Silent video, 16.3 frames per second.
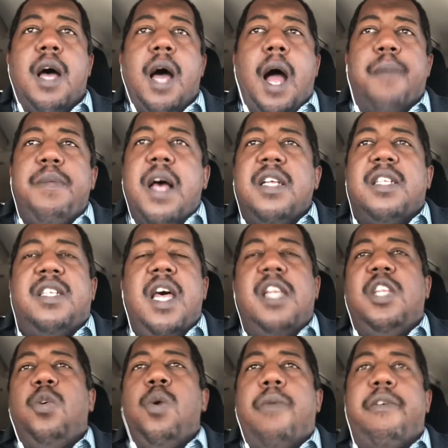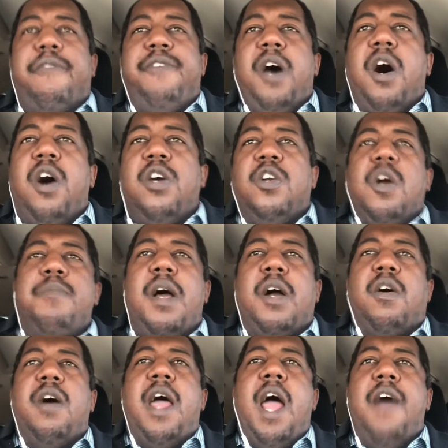I'm not setting you up for failure. I'm not
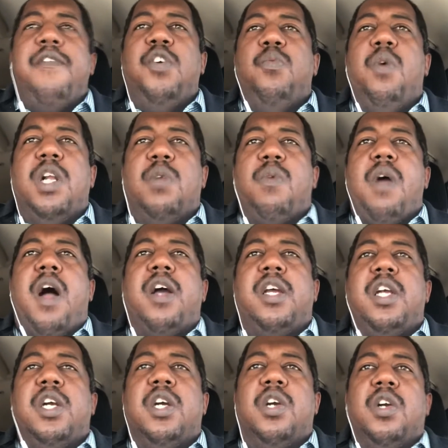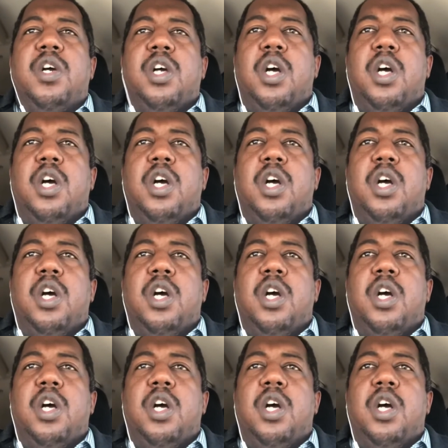going to have you running around here